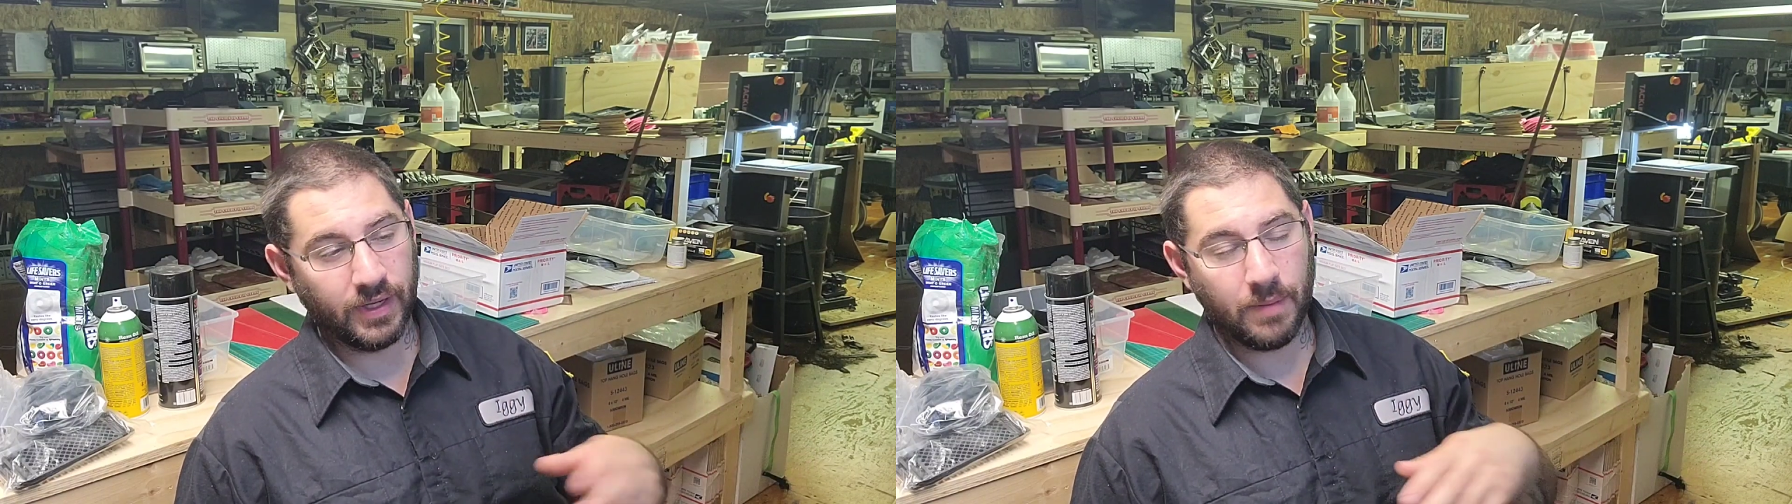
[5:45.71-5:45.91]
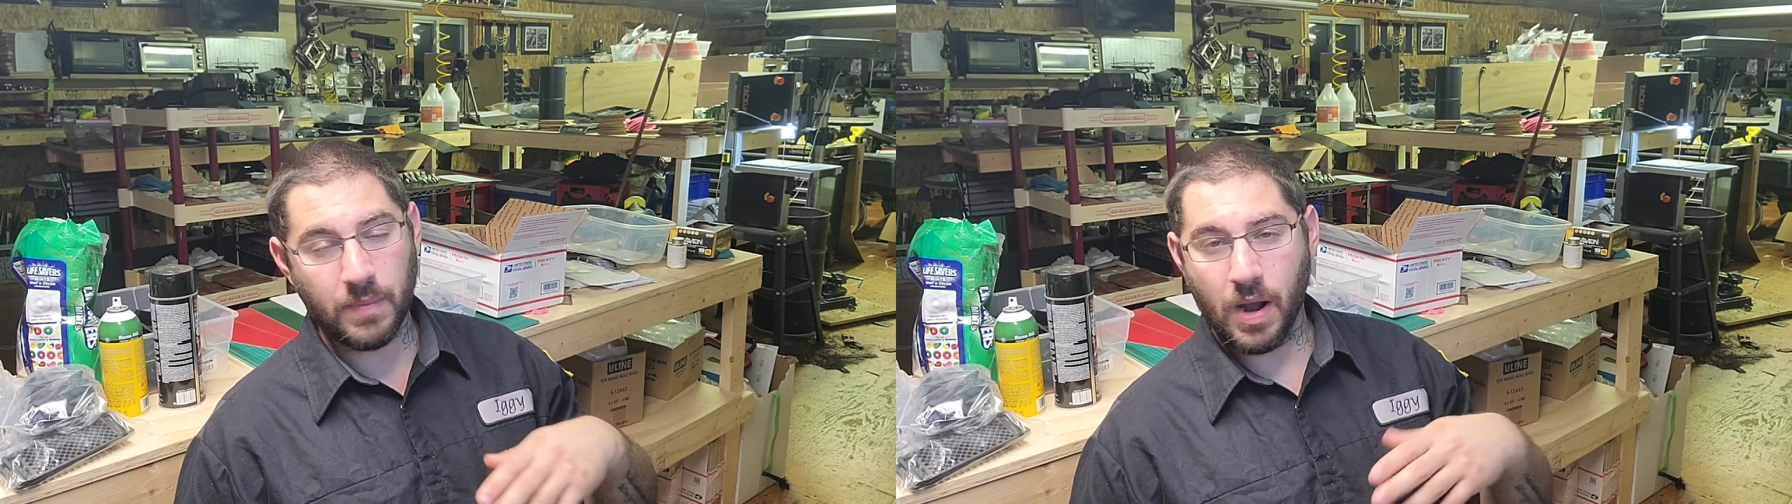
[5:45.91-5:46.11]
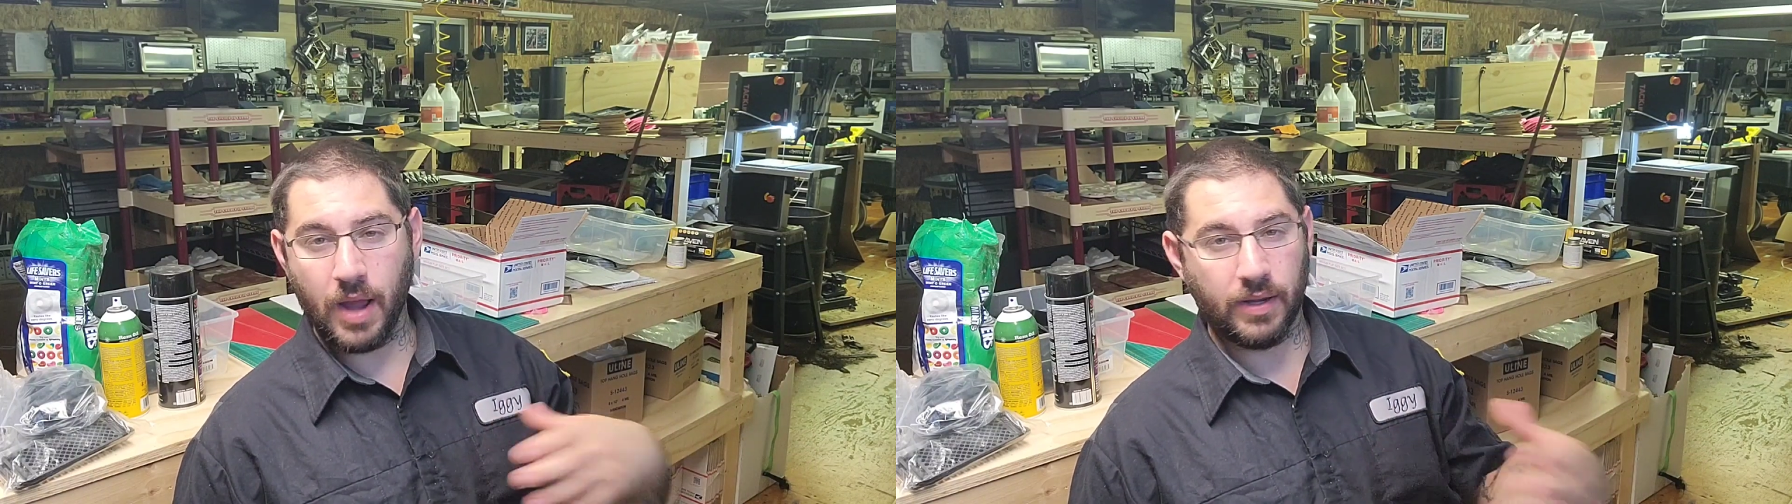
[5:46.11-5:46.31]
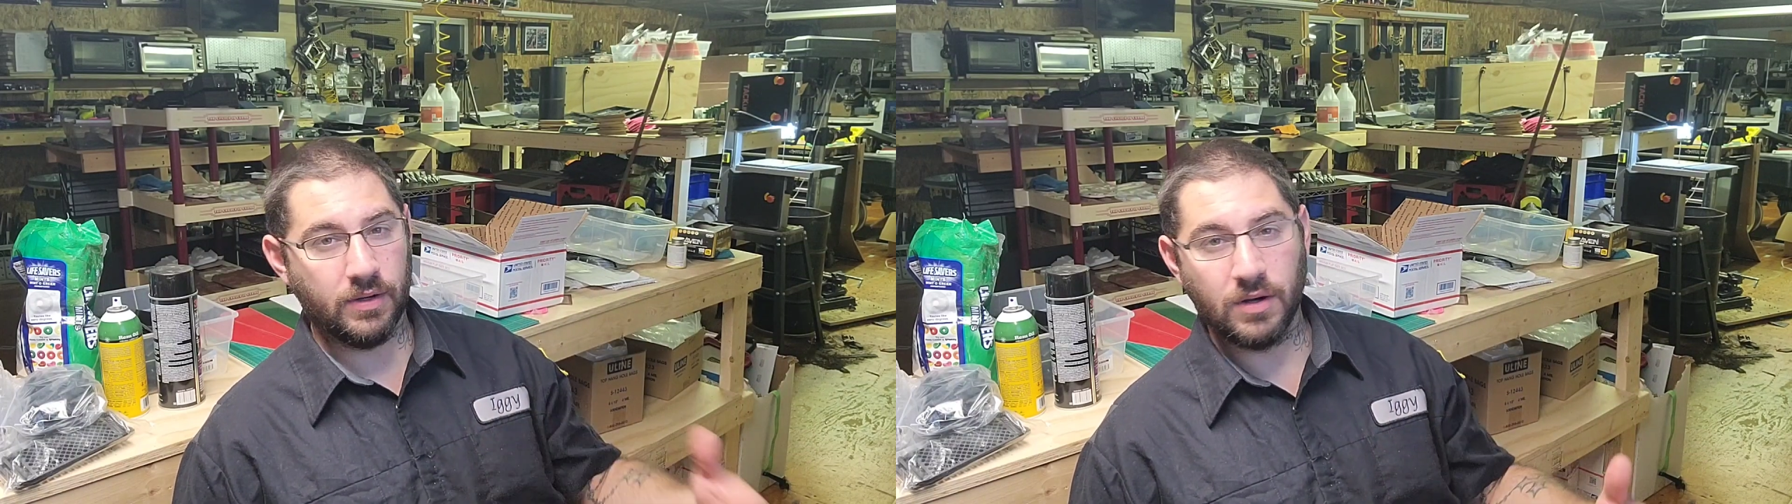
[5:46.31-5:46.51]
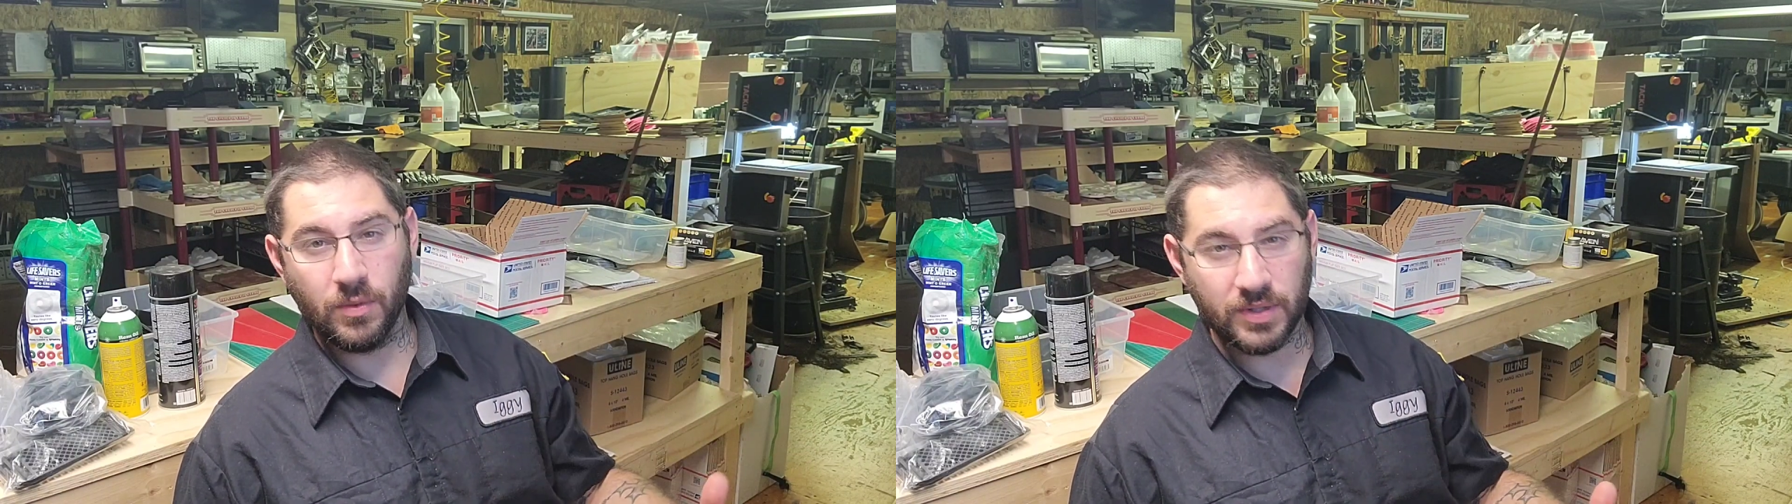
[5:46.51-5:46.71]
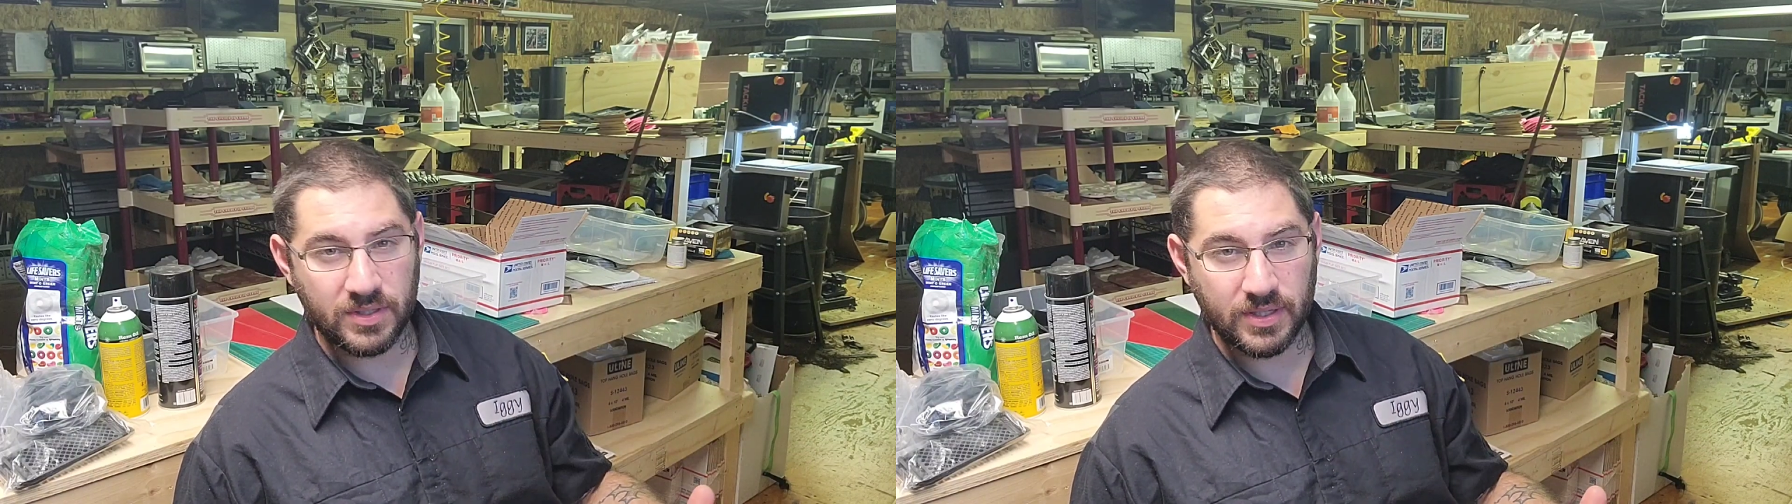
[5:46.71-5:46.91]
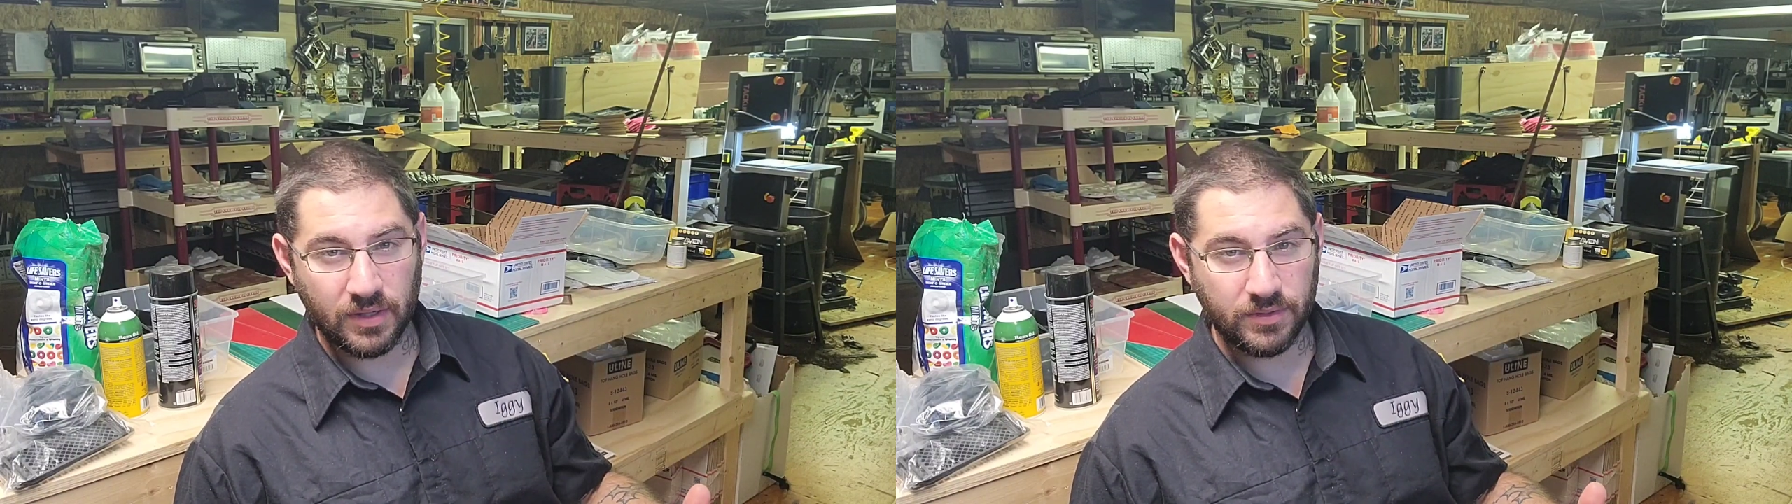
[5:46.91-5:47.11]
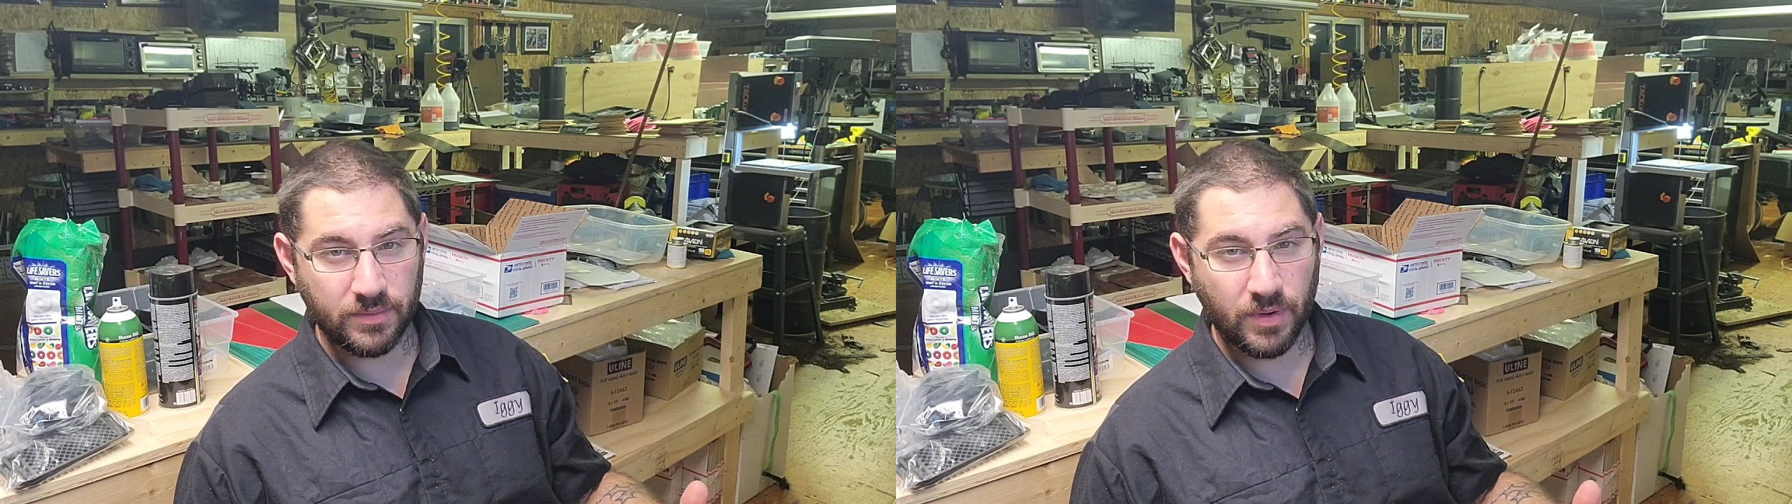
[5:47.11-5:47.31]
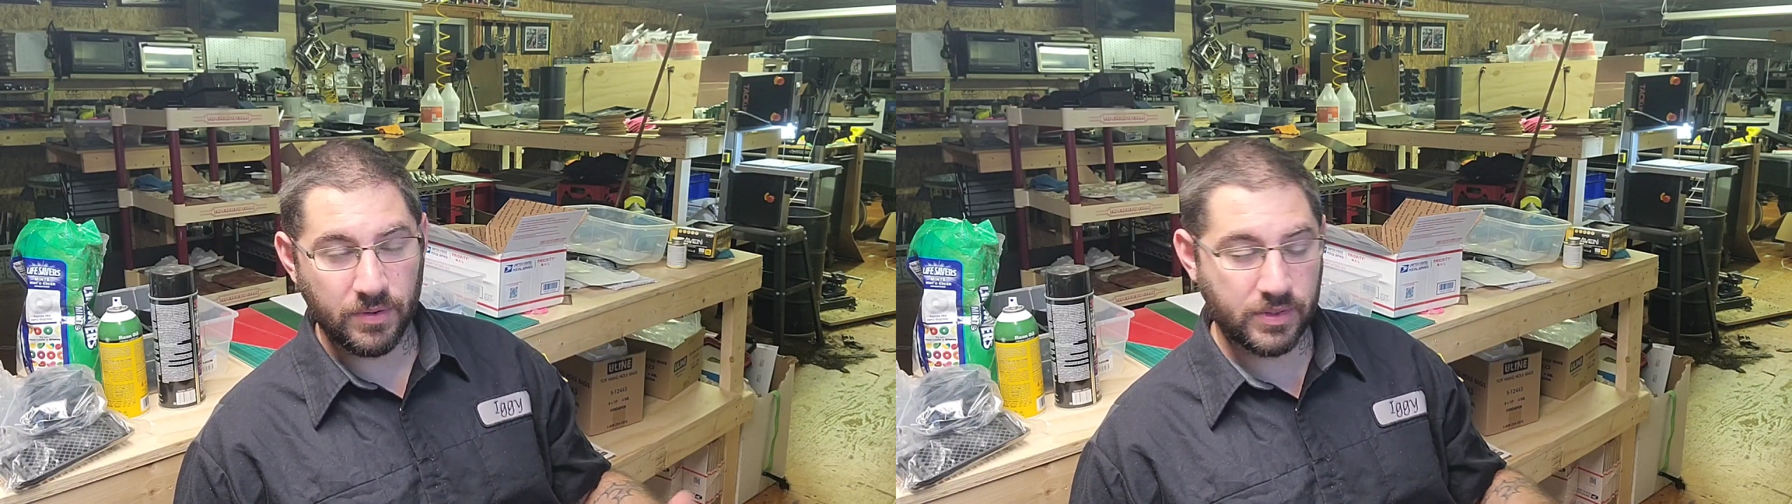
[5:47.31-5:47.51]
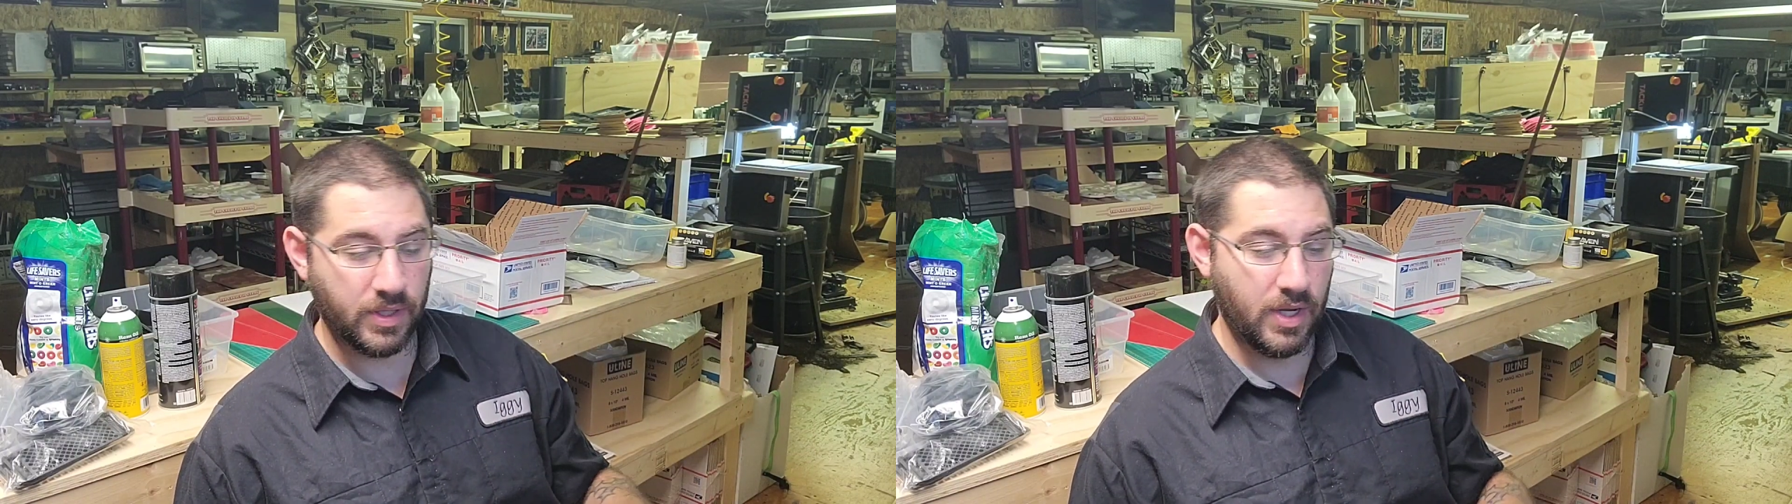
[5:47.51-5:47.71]
I'm not going to know what sells the
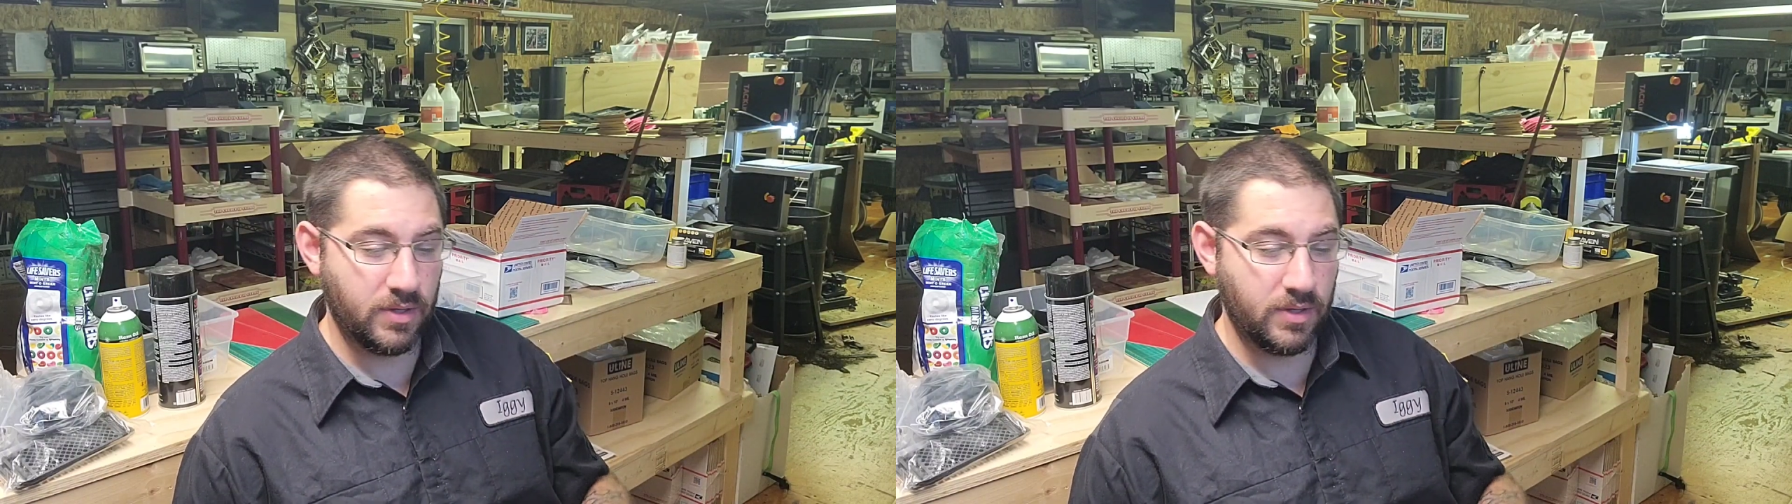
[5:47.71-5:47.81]
most.